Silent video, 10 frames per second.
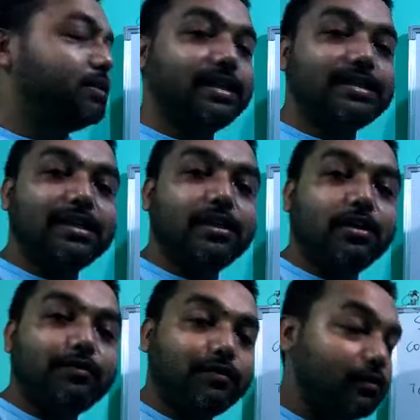Instead
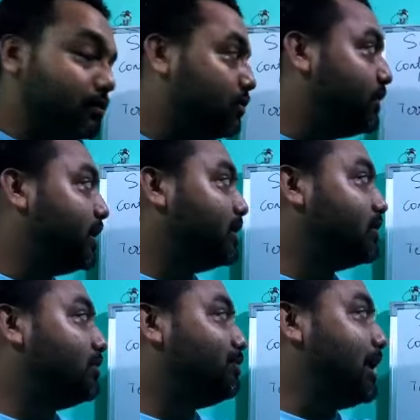of
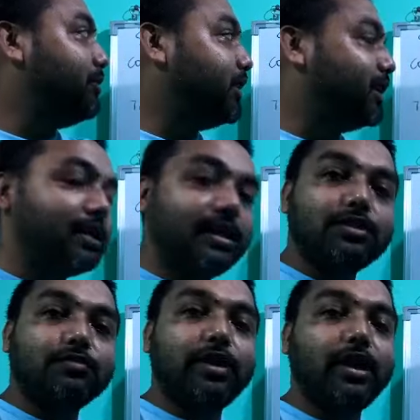doing plowing in
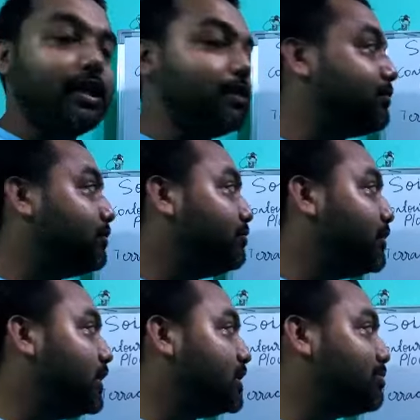this way, if
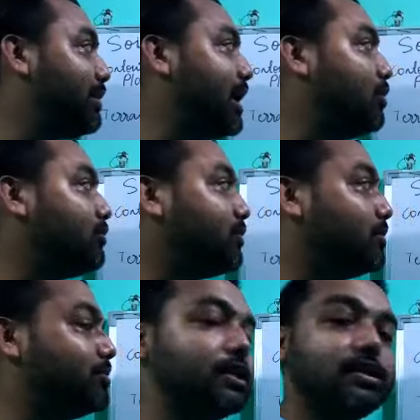it is plowed
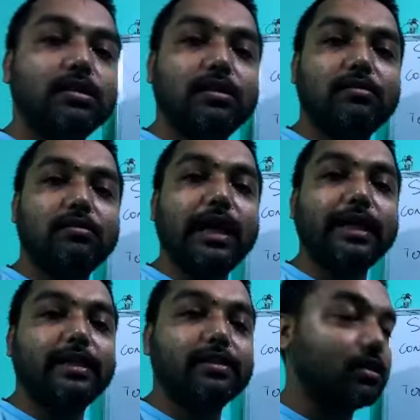from this
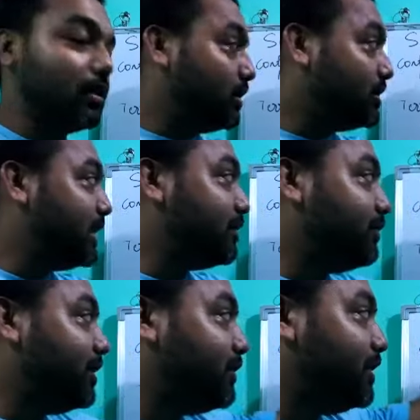like this, then
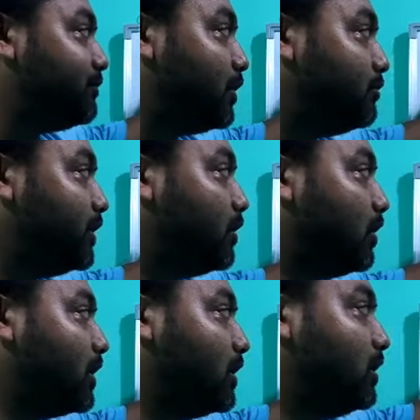when rainfall will
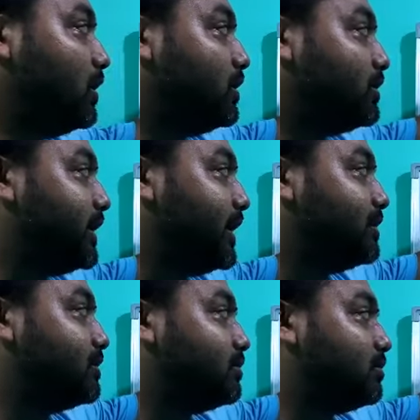occur,
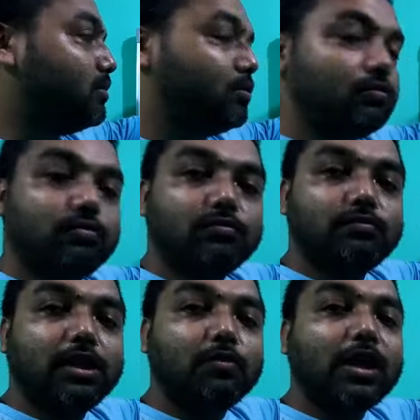then
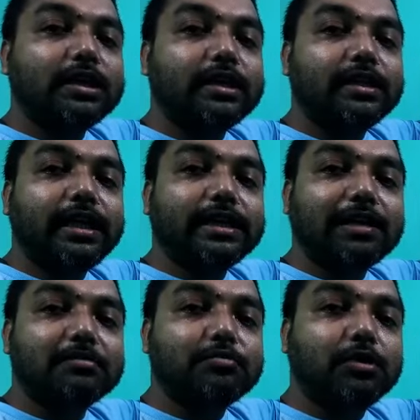the water that
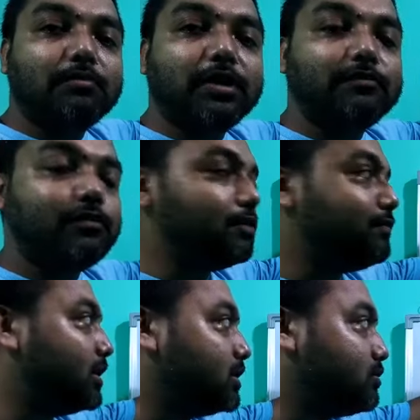comes from
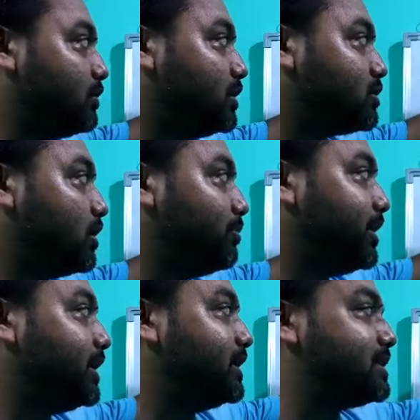rainfall first will
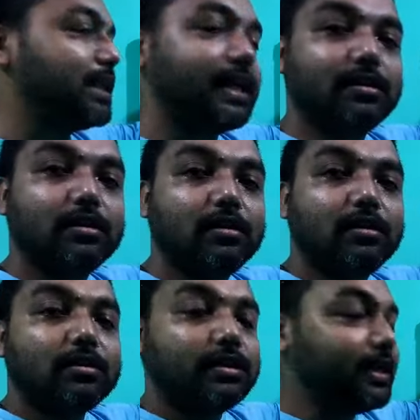stop in this line.
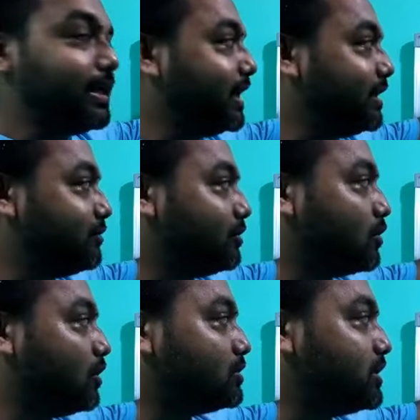Then again it will
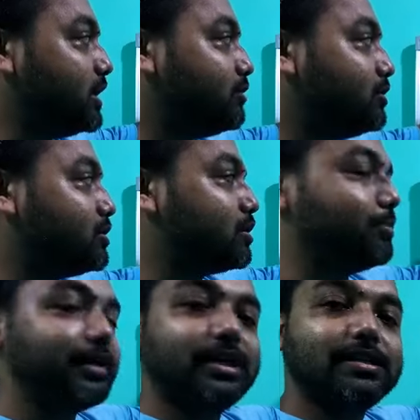cross, then it will
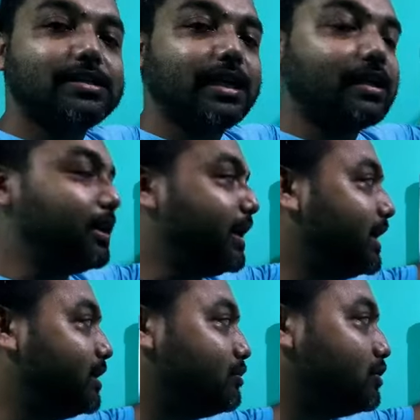stop in this line.
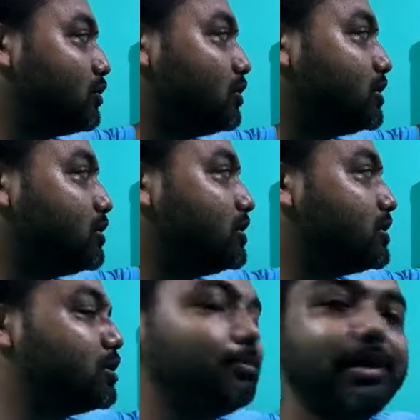Again it will cross, it will
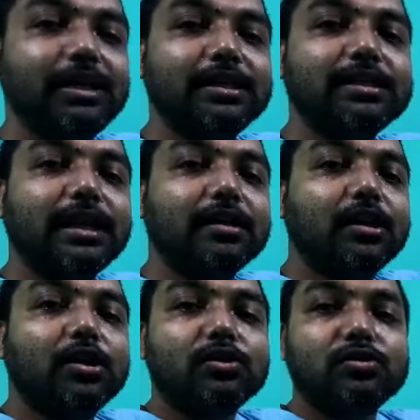stop in this
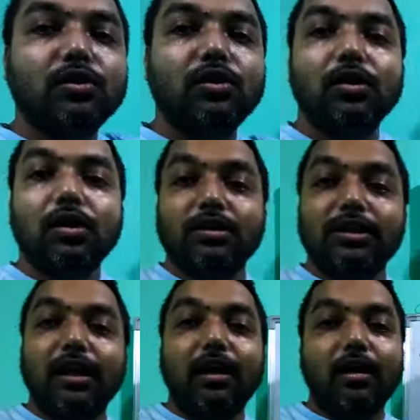line. So
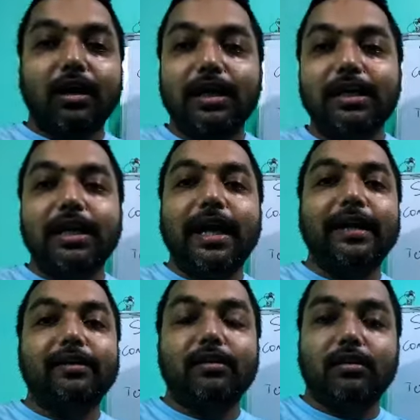the
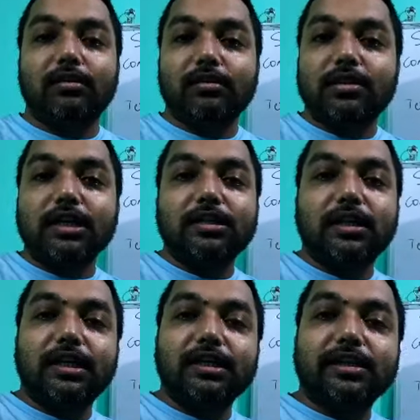gully-like structure
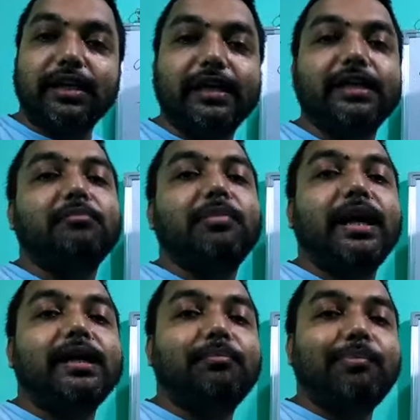that is created
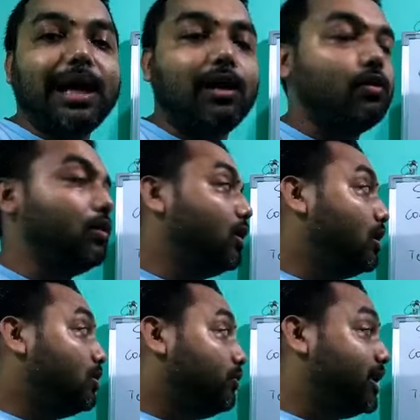by the
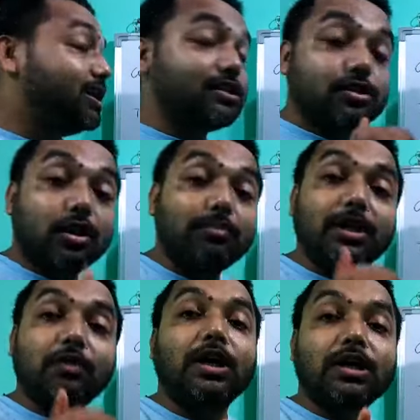plow will stop
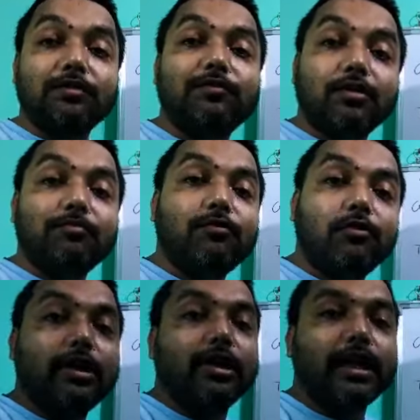the water from
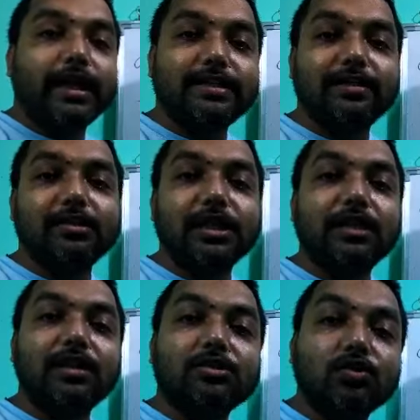flowing. As a
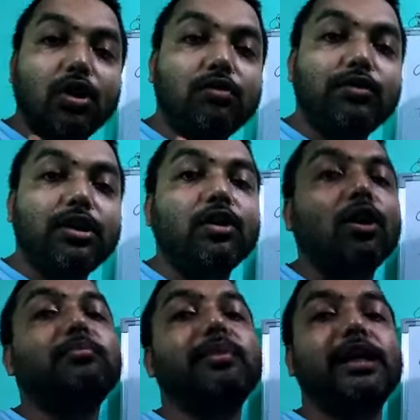result, the soil will
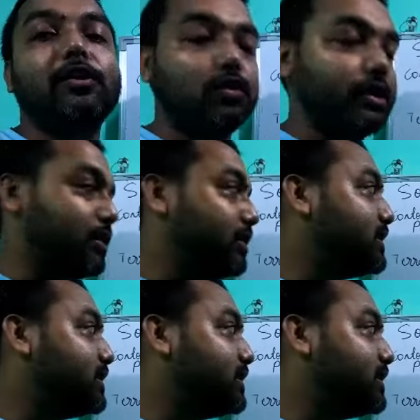not be eroded.